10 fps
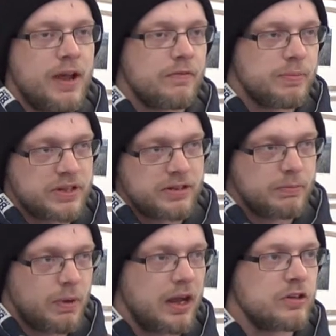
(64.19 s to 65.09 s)
we have a business
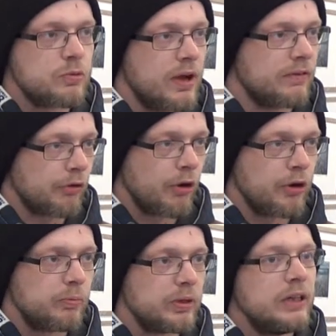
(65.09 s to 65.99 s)
page, we have a
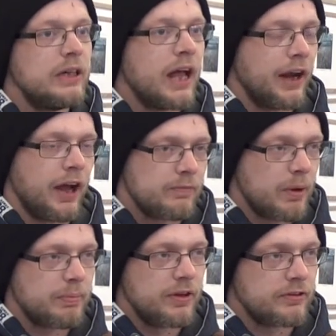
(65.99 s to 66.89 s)
group, and I have
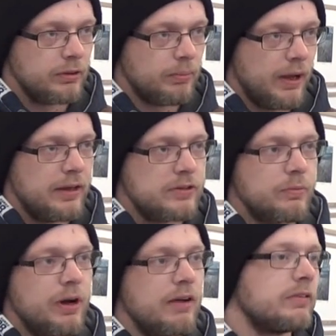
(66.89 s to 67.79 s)
my personal page,
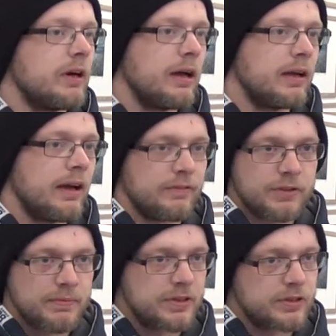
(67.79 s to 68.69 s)
and whenever I have
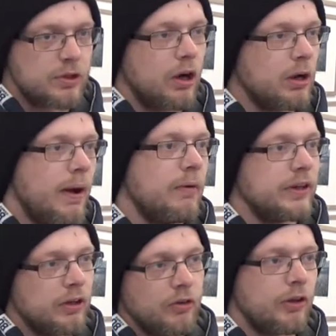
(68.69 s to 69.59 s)
something to talk about,
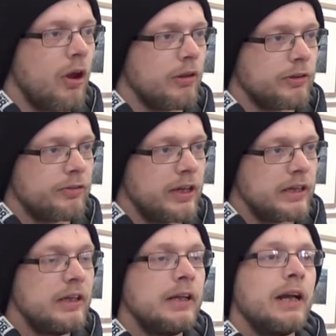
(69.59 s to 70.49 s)
it goes on all three,
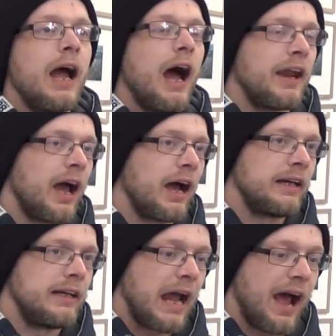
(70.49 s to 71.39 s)
and
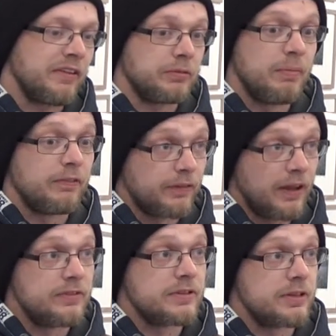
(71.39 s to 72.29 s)
I ask my
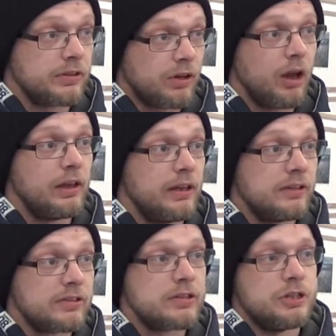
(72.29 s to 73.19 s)
friends and
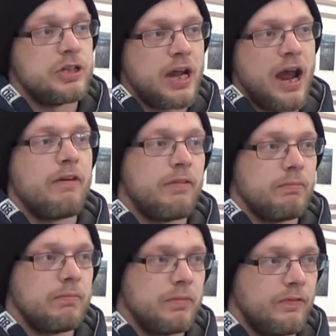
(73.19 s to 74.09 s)
colleagues to share
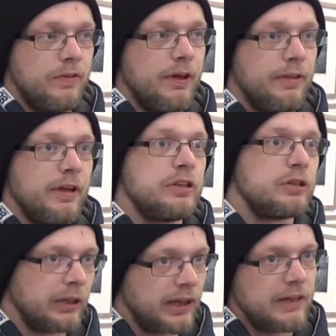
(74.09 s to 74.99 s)
them further. You
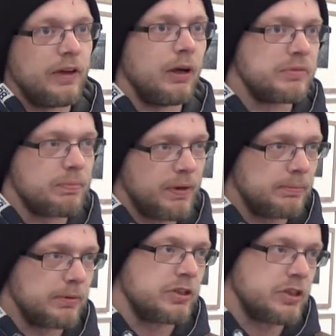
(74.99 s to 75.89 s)
can leave it up to
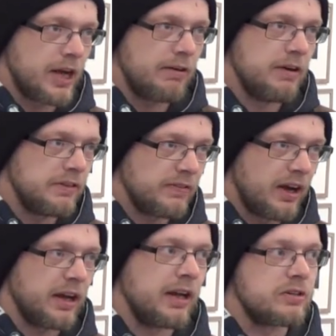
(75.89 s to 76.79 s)
people to share it if they
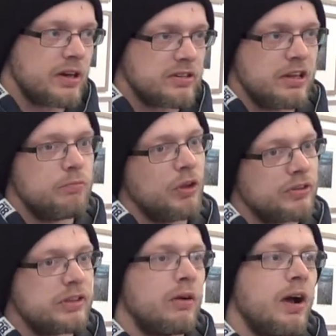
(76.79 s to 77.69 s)
find it interesting, but
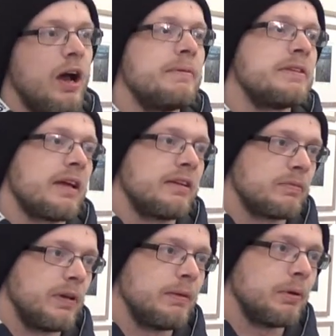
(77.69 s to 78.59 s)
there's no harm in saying
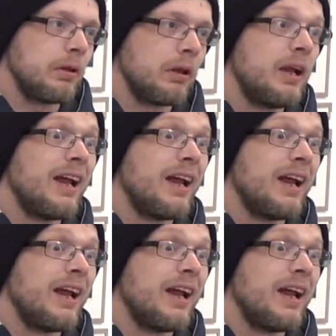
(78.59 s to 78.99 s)
to people,